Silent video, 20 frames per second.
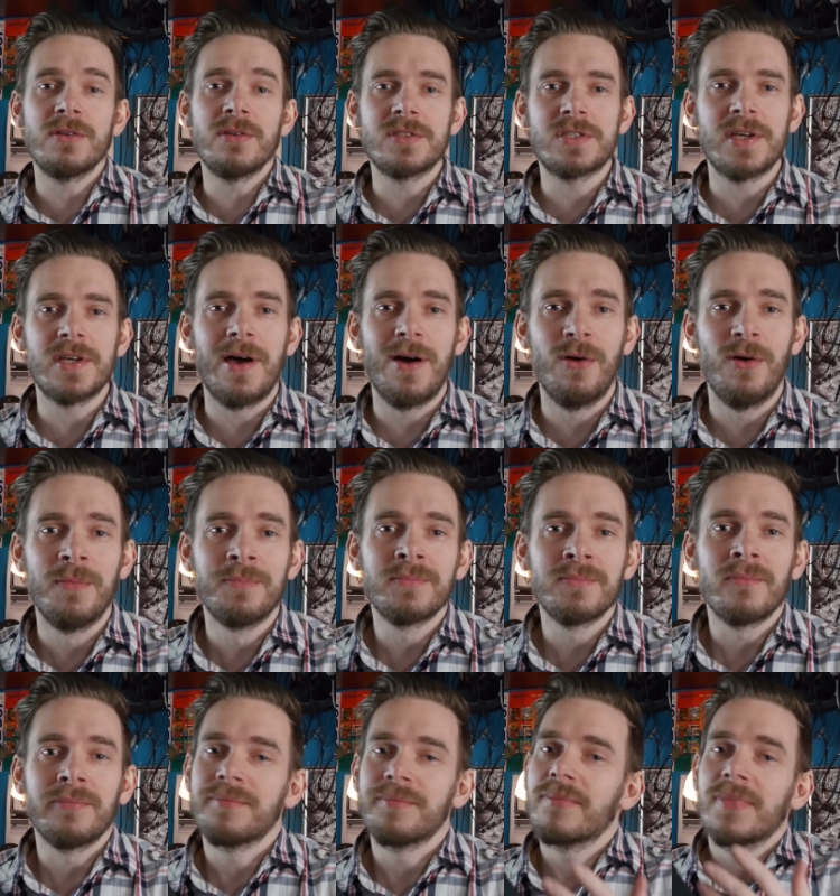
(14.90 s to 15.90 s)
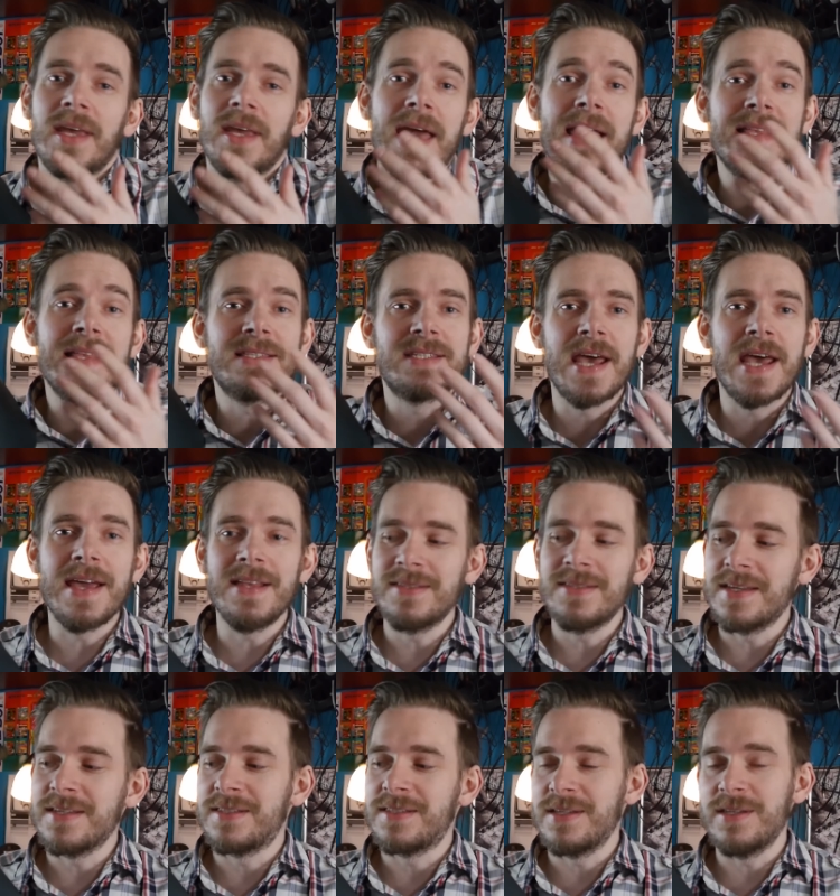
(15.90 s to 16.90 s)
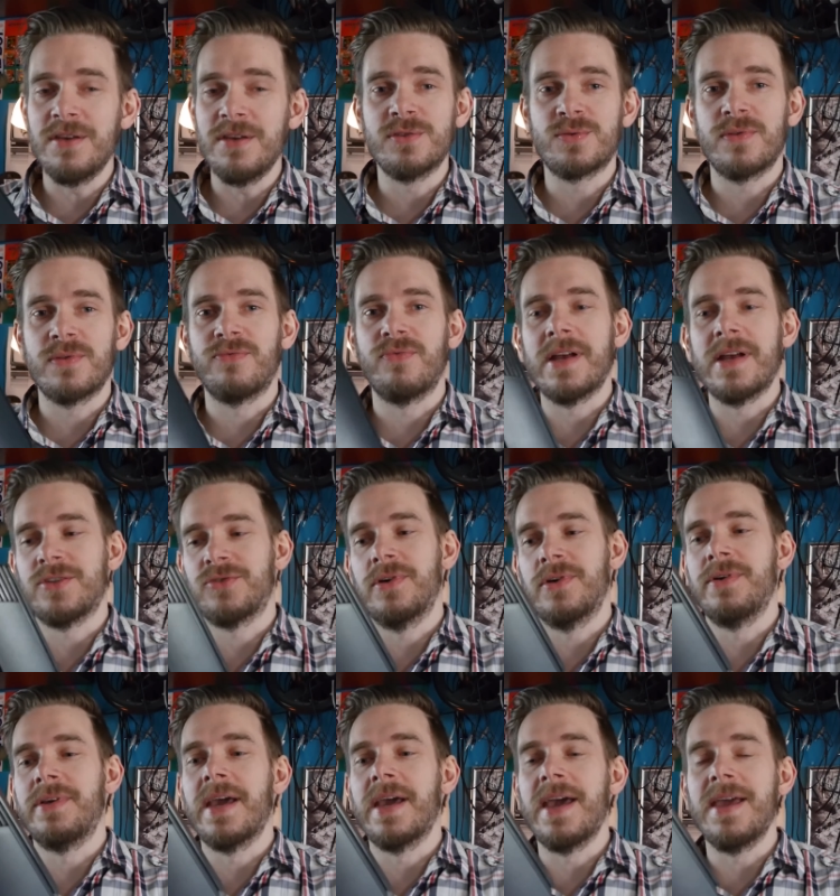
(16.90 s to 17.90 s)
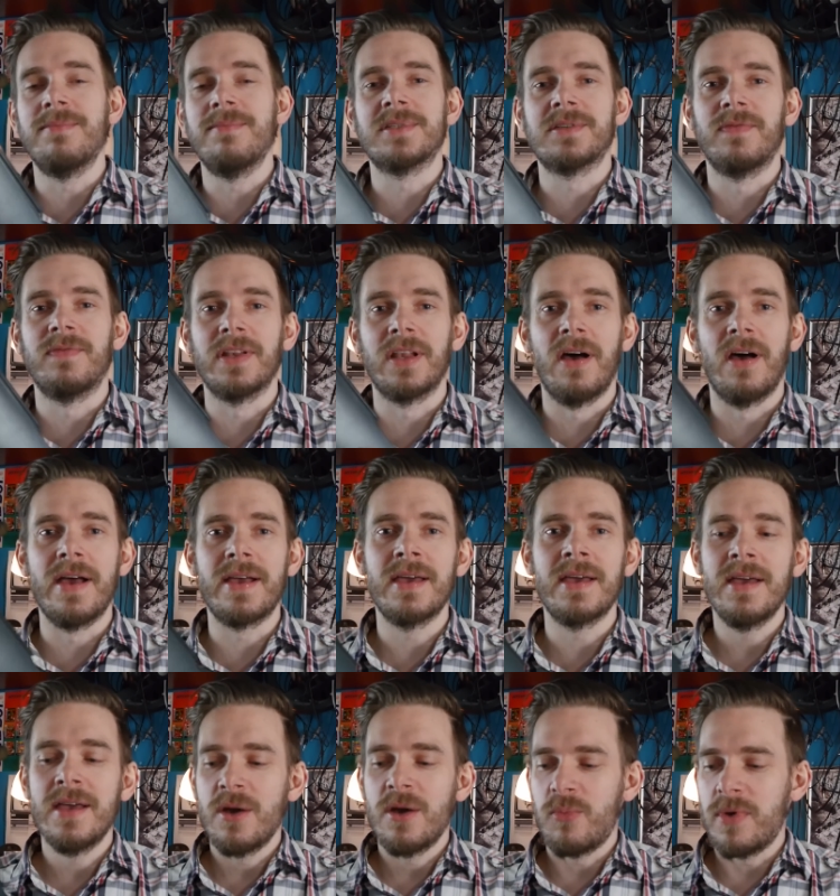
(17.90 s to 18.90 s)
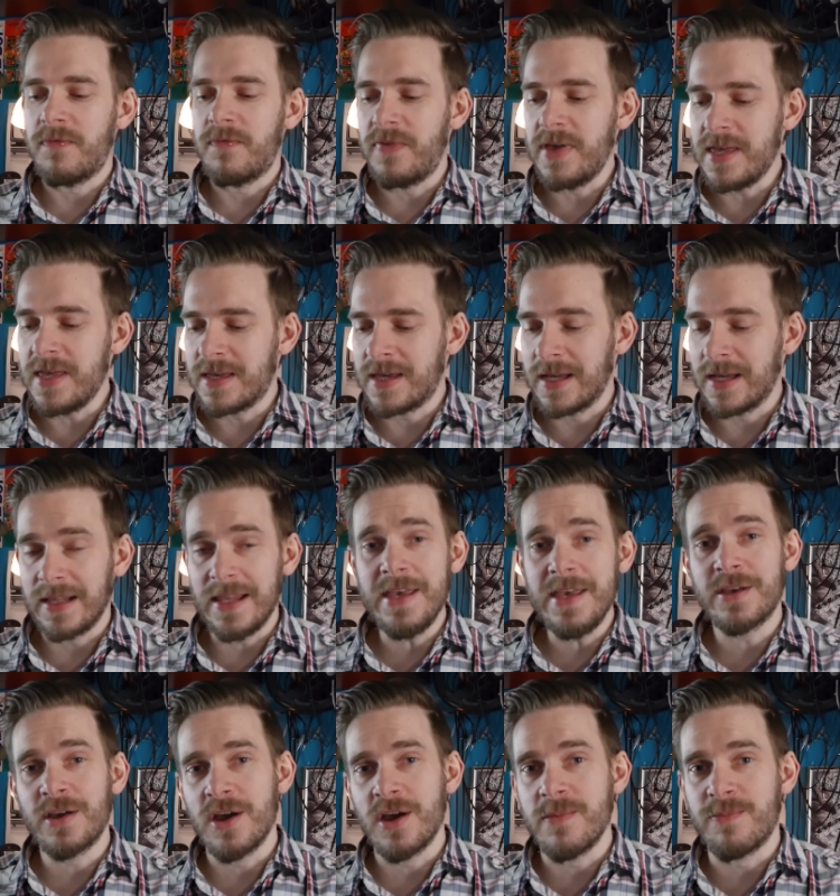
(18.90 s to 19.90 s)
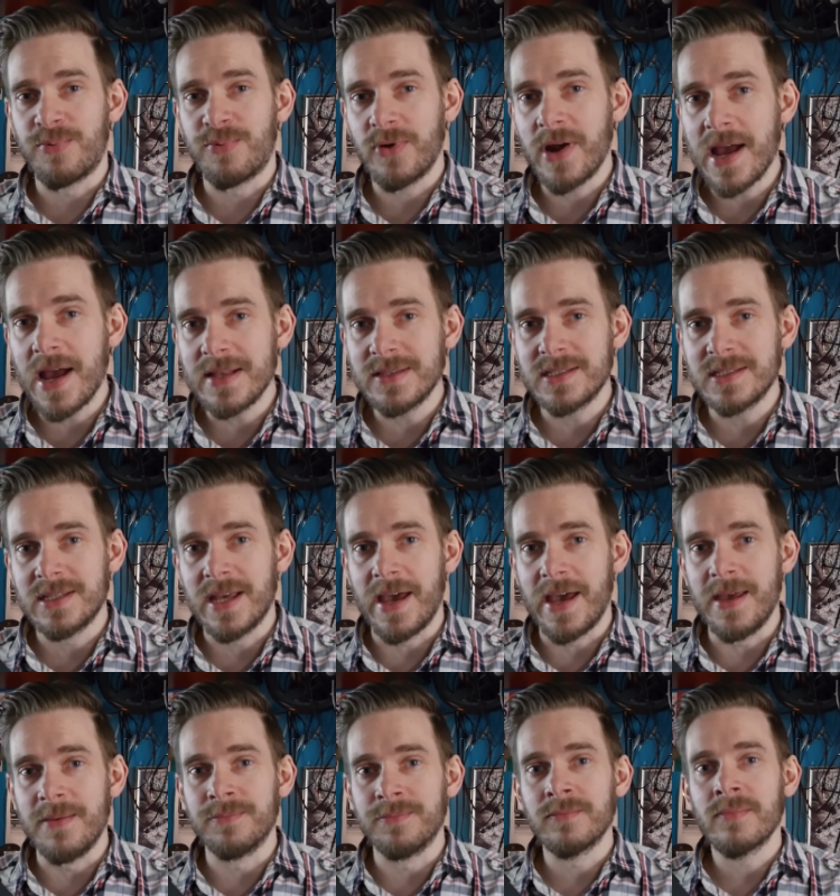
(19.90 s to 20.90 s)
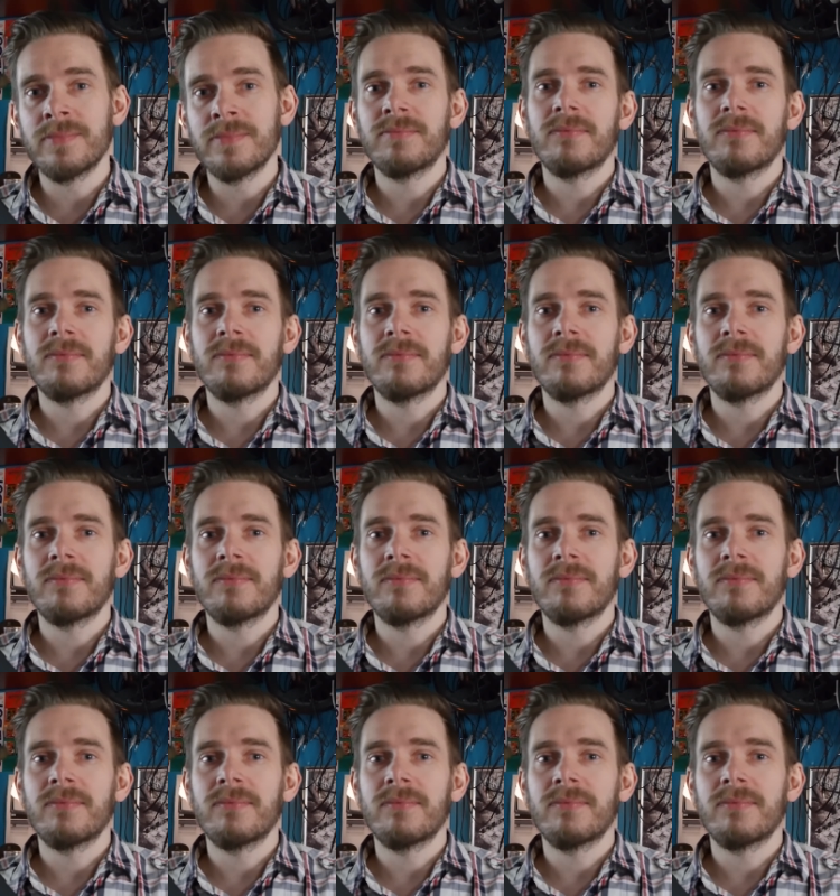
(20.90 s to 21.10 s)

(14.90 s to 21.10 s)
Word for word: console intended to use with retro games and the like with the Coleco brand name.